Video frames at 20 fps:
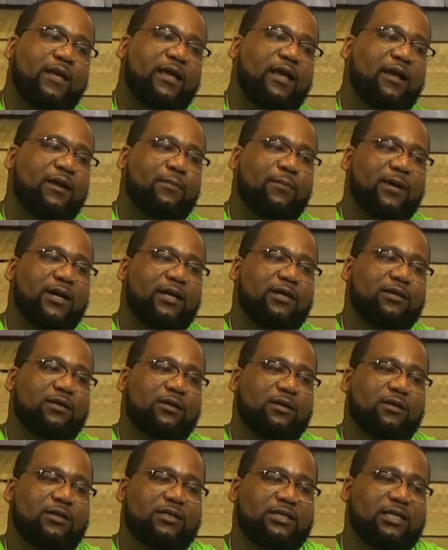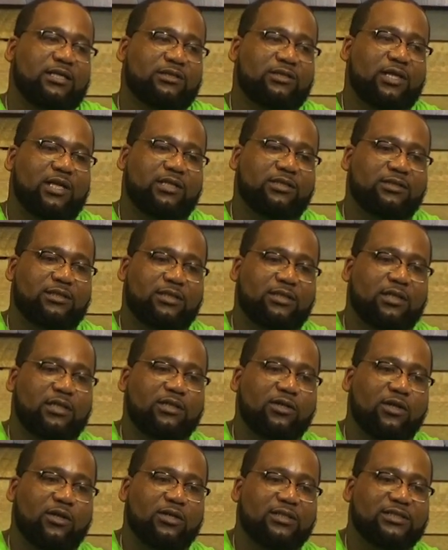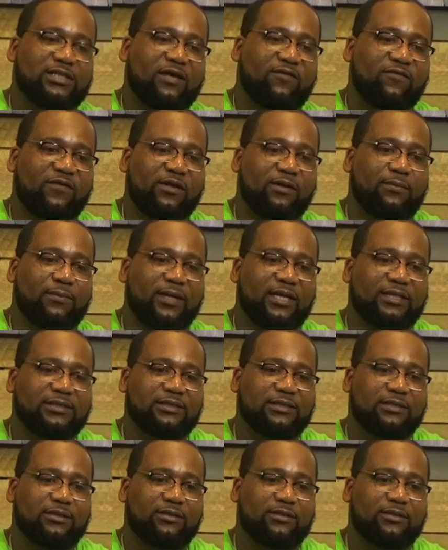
everybody, you know, it, it's, it's you know, it's definitely a blessing,